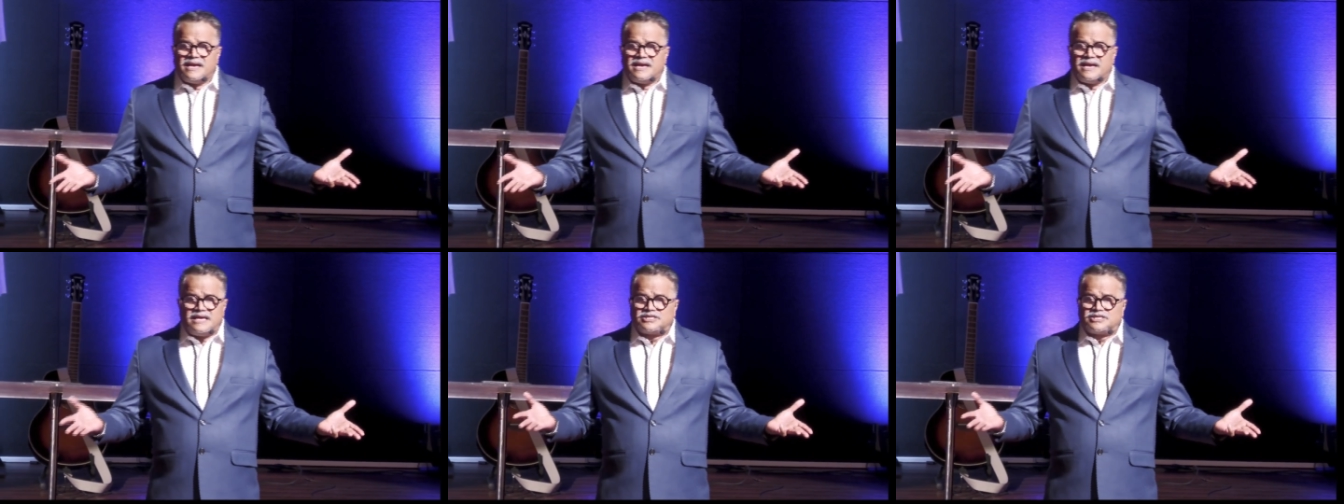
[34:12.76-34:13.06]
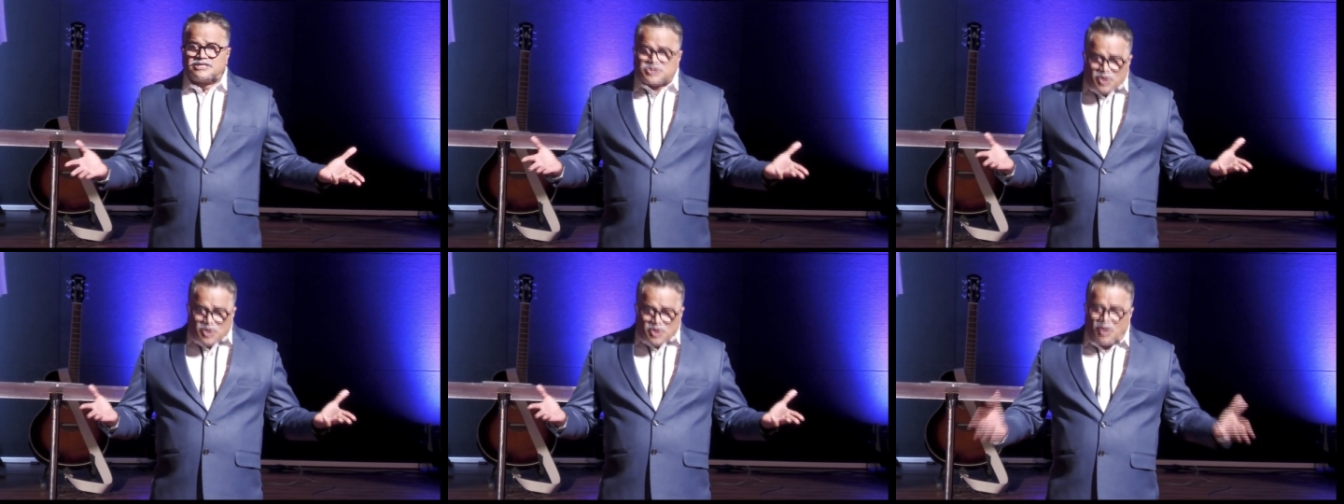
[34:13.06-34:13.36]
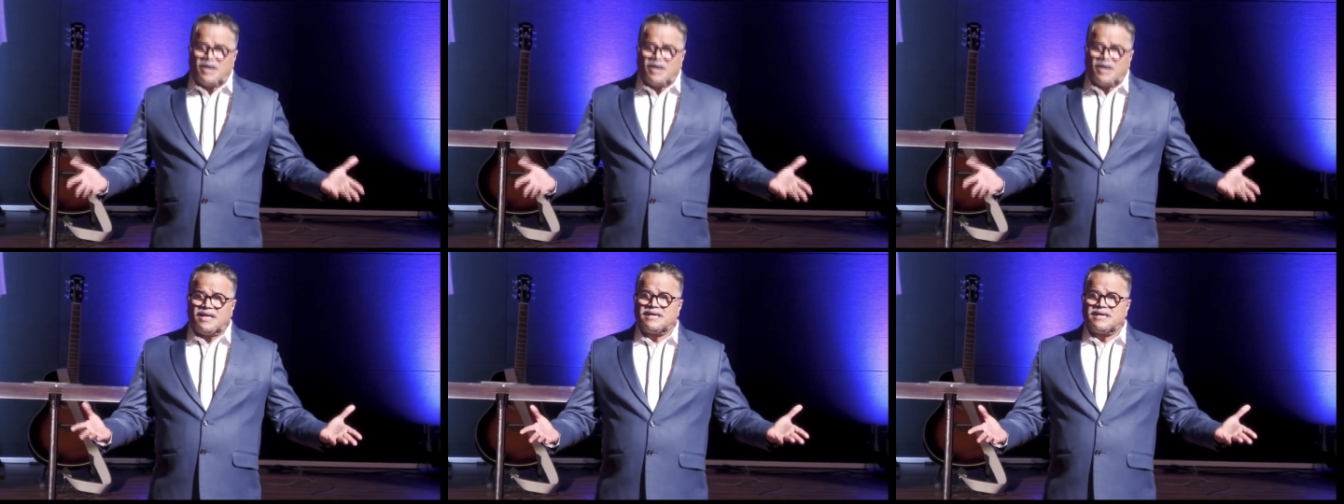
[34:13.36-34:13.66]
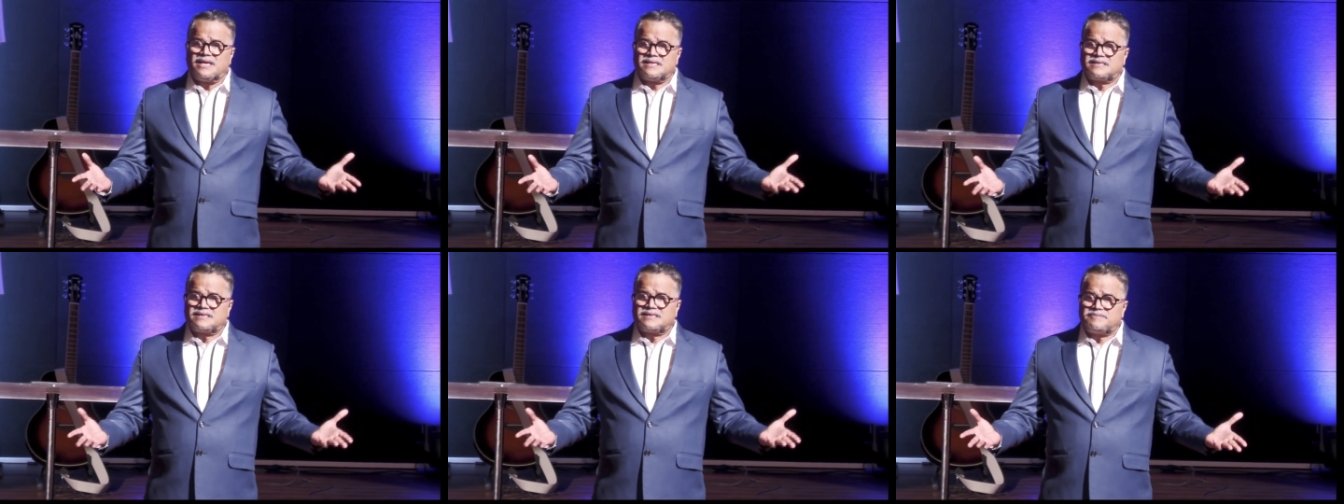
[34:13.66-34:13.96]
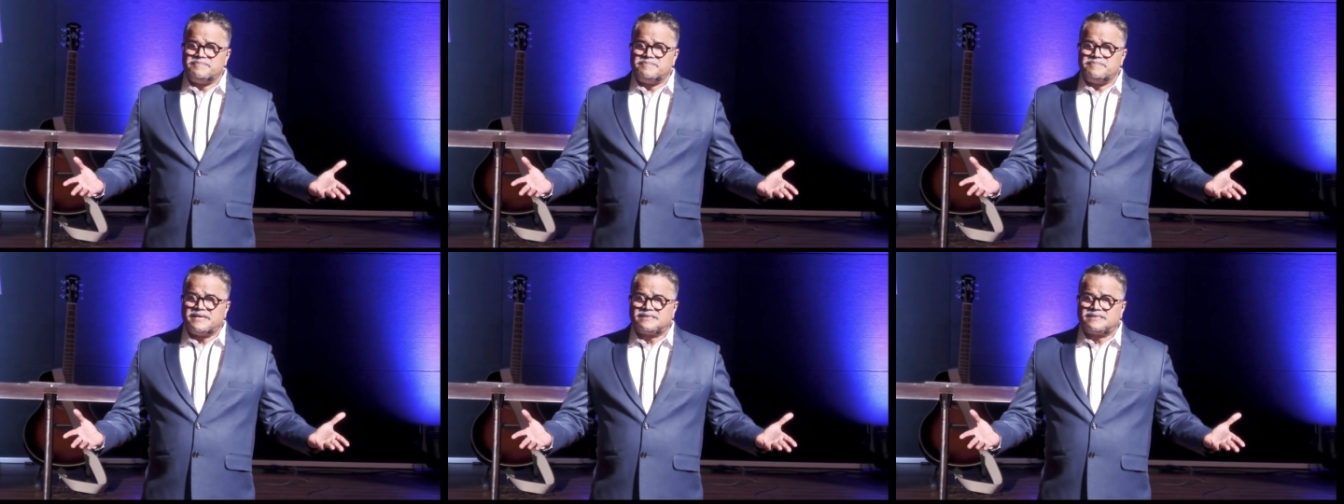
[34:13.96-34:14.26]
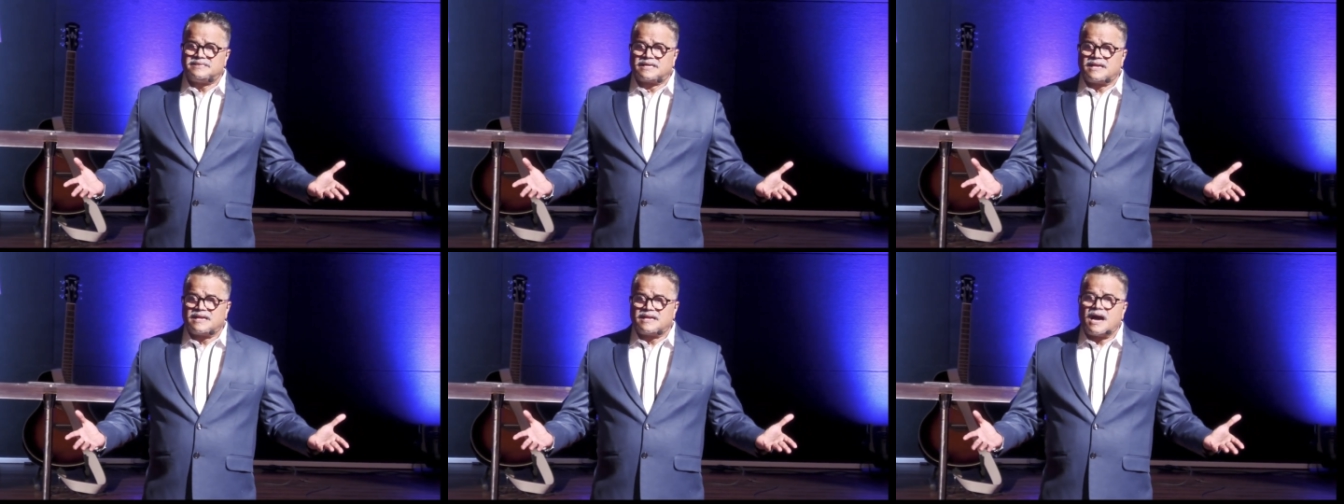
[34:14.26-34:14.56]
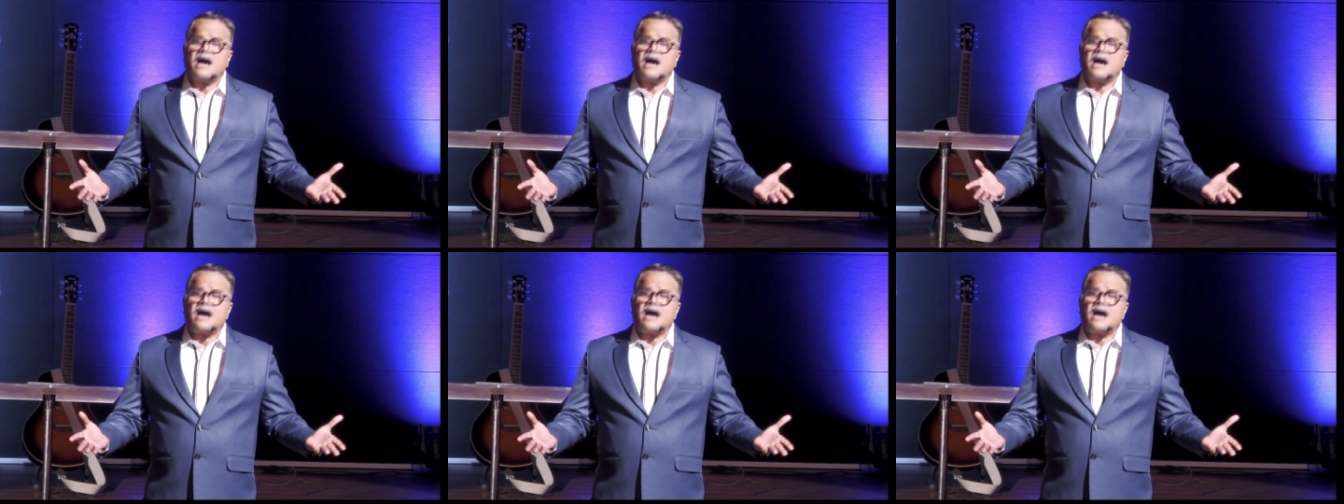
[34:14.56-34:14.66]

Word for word: It only means that